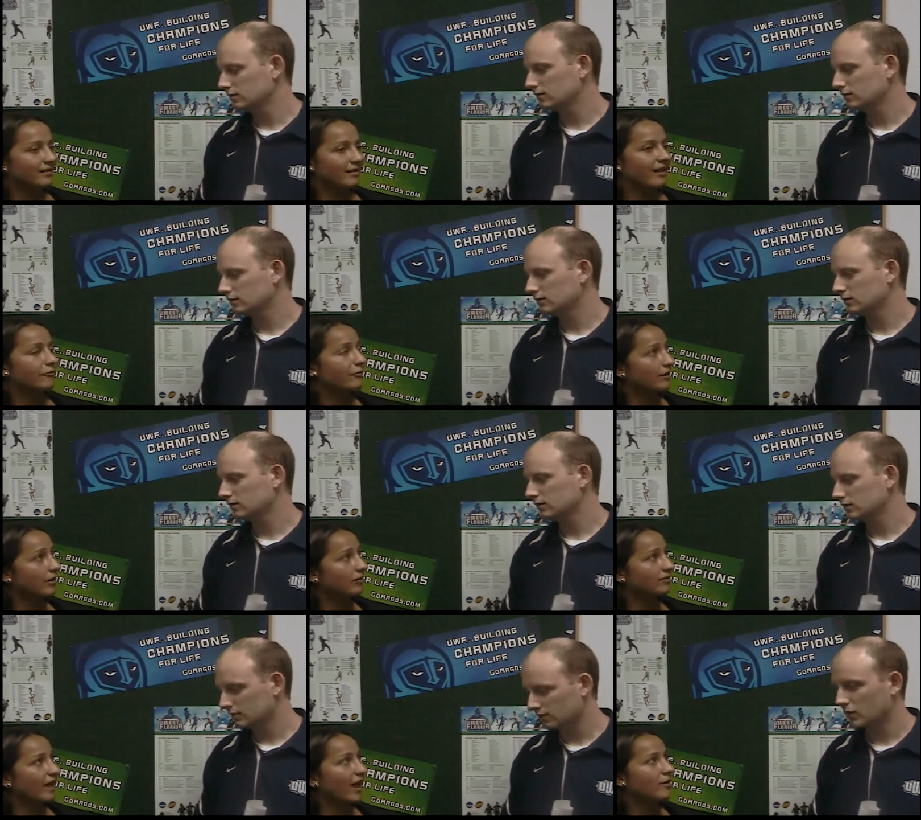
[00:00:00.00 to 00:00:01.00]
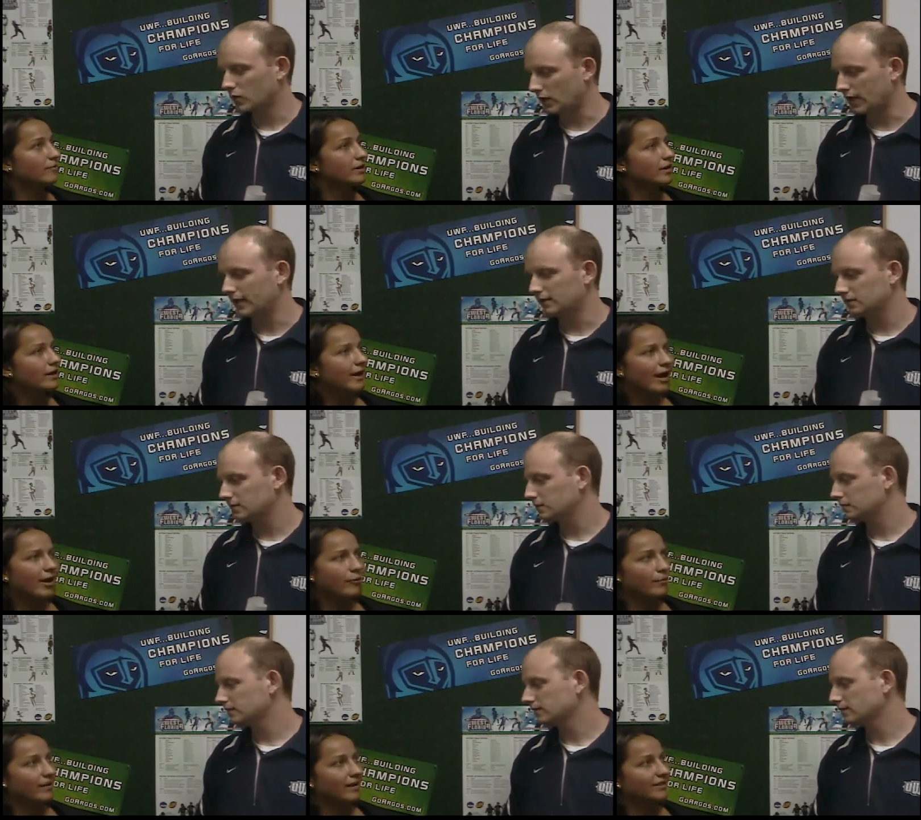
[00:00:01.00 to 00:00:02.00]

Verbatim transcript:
Speaker 1: like for a long time. Right. And we